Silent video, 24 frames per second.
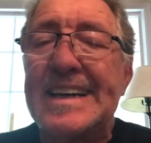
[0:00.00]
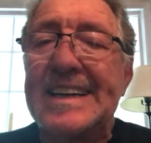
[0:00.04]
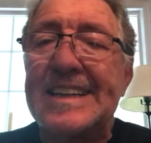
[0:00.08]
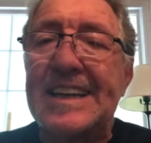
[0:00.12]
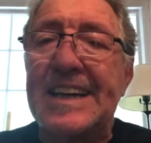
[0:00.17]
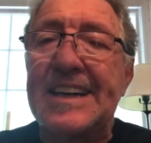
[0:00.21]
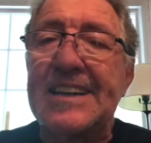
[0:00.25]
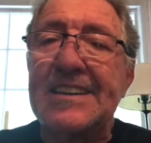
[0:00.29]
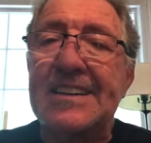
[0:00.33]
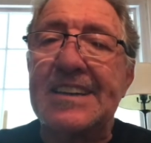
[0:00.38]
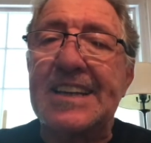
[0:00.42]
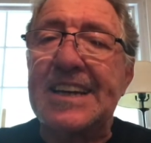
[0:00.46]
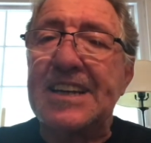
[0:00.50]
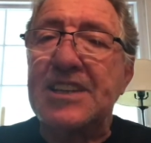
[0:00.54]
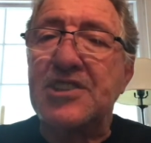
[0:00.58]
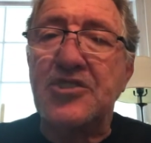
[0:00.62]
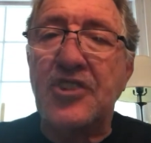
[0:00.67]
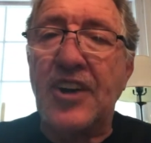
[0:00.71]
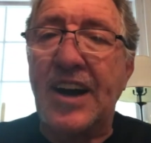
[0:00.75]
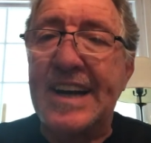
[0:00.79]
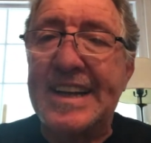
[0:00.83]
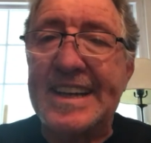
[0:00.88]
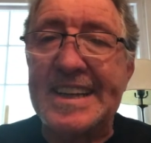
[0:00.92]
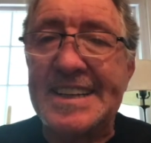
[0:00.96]
They
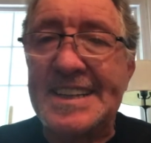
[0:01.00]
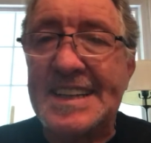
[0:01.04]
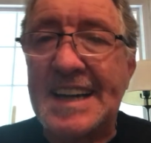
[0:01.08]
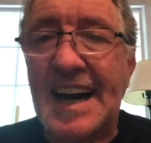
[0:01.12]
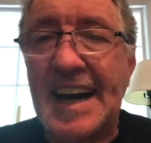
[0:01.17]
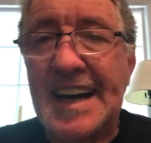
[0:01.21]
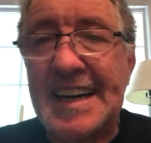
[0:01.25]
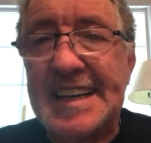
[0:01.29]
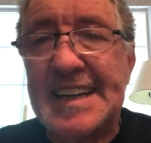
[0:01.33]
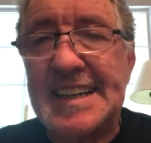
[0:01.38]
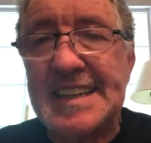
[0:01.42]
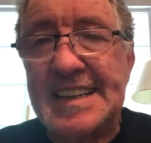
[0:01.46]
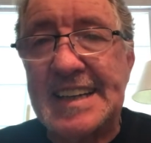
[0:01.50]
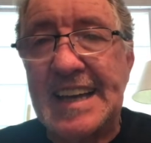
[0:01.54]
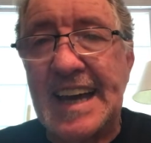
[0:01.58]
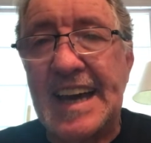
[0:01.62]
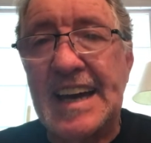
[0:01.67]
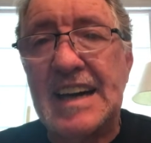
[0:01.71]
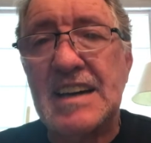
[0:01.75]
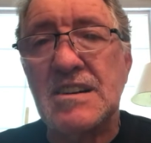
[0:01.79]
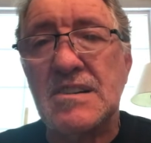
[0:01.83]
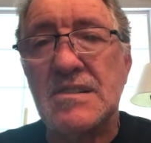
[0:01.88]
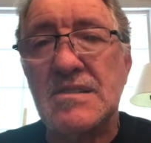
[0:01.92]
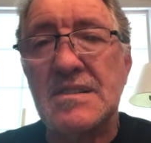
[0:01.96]
try to tie it
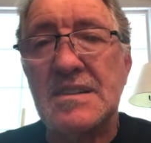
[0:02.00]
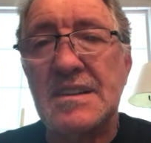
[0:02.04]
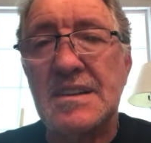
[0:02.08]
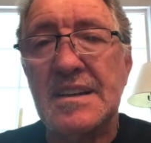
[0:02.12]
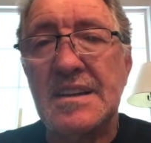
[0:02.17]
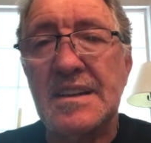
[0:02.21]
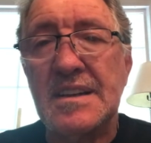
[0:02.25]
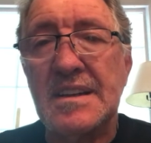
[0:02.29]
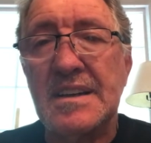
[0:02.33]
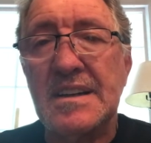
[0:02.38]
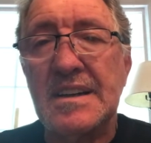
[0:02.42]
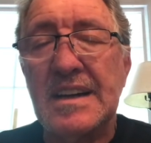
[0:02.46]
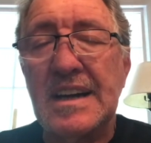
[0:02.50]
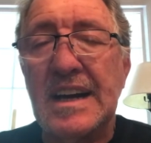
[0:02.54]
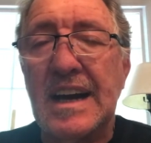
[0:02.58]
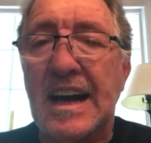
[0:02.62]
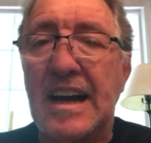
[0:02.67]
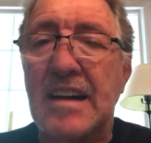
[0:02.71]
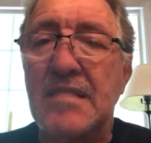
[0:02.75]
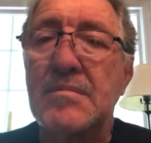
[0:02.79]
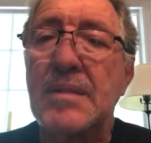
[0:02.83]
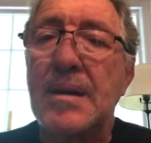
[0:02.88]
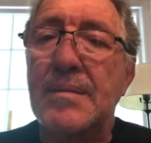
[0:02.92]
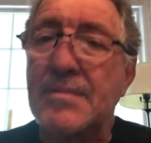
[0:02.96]
down.
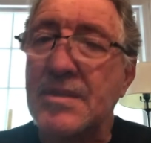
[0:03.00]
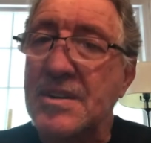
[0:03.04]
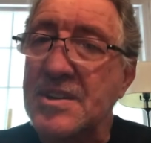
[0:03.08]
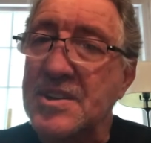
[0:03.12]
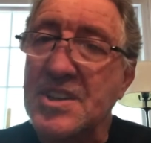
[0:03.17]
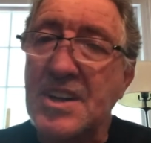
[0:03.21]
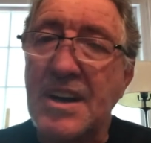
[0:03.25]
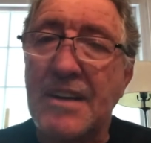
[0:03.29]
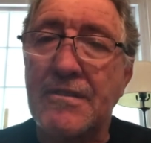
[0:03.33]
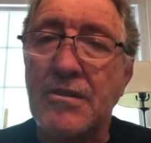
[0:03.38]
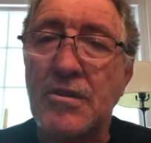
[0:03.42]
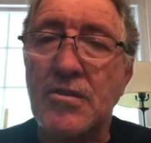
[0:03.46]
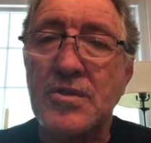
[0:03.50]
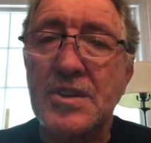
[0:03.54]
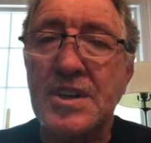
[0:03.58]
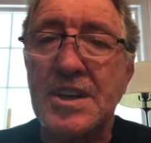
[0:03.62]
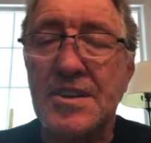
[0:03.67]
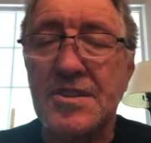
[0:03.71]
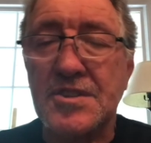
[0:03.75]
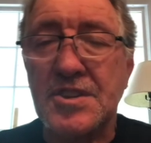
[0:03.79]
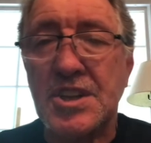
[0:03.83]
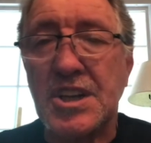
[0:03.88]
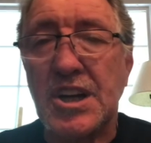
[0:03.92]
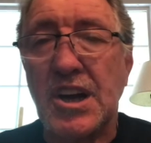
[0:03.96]
I remember several
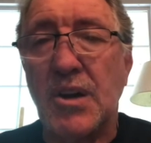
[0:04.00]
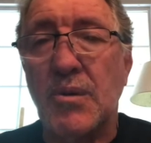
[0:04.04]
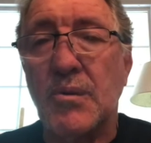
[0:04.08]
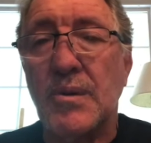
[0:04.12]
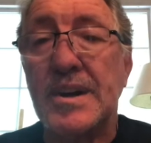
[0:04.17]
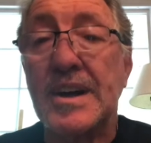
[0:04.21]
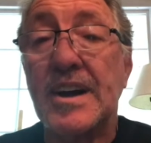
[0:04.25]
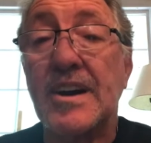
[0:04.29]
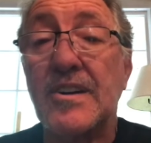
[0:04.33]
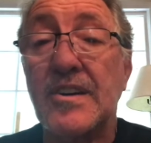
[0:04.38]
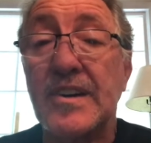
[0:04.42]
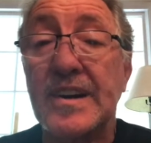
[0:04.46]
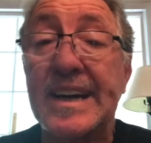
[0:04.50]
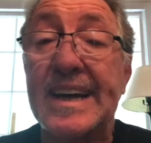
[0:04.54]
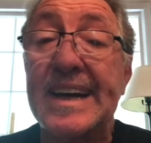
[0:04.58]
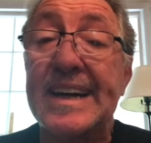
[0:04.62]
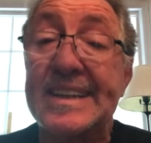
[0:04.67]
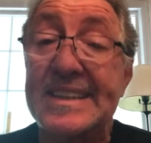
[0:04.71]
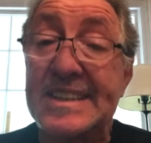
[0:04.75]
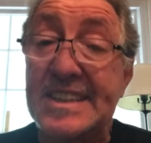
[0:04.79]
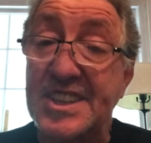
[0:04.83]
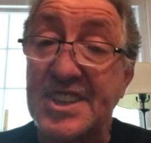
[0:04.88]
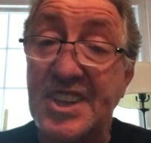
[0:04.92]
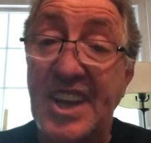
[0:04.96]
years ago when
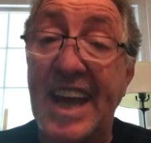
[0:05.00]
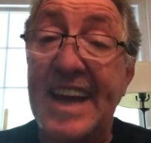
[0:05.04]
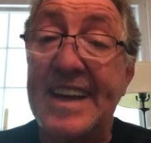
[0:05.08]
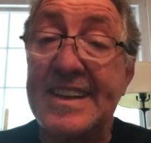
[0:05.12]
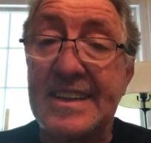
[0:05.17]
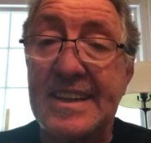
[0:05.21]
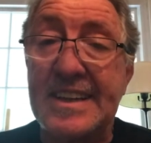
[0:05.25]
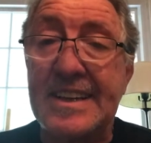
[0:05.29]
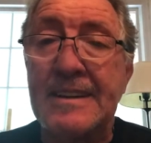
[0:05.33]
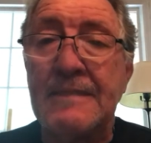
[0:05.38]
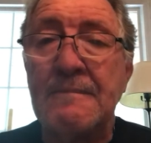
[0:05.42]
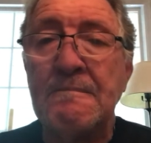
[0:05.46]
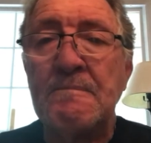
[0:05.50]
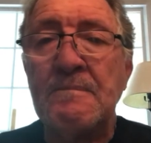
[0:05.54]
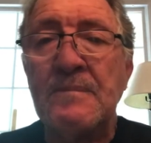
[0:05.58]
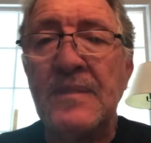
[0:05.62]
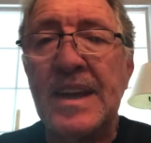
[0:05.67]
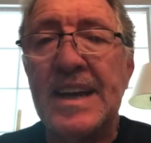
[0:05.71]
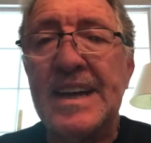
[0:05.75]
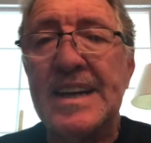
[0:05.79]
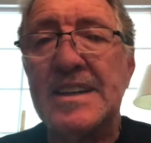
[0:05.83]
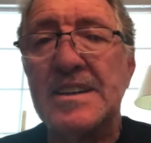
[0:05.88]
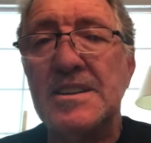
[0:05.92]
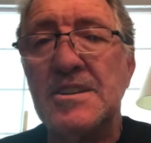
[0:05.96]
Hurricane Sandy
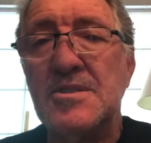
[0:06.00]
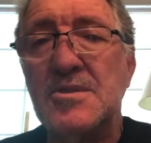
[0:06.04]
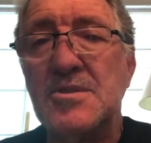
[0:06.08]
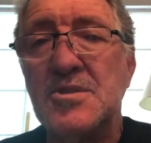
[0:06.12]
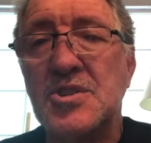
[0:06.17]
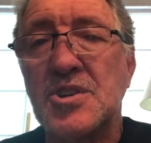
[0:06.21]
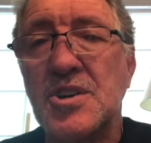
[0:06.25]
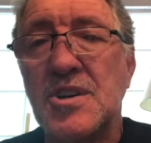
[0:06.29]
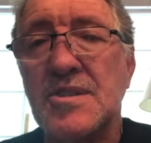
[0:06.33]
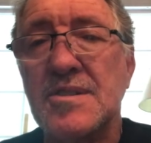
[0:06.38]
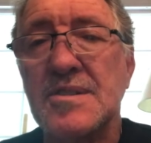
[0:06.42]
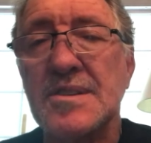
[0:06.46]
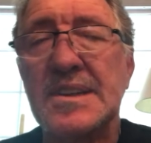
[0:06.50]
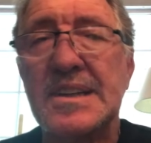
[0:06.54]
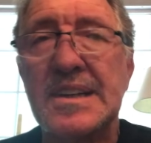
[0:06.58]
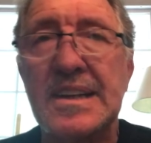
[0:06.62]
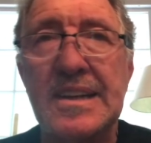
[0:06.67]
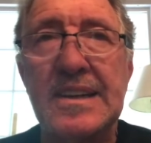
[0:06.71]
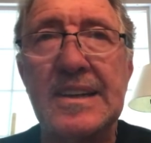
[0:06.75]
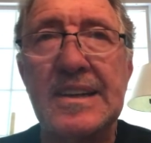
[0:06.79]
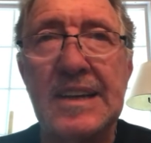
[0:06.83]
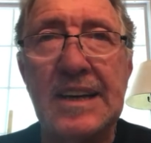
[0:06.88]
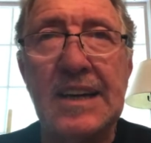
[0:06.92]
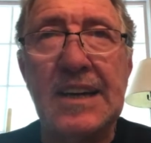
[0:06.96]
hit New Jersey.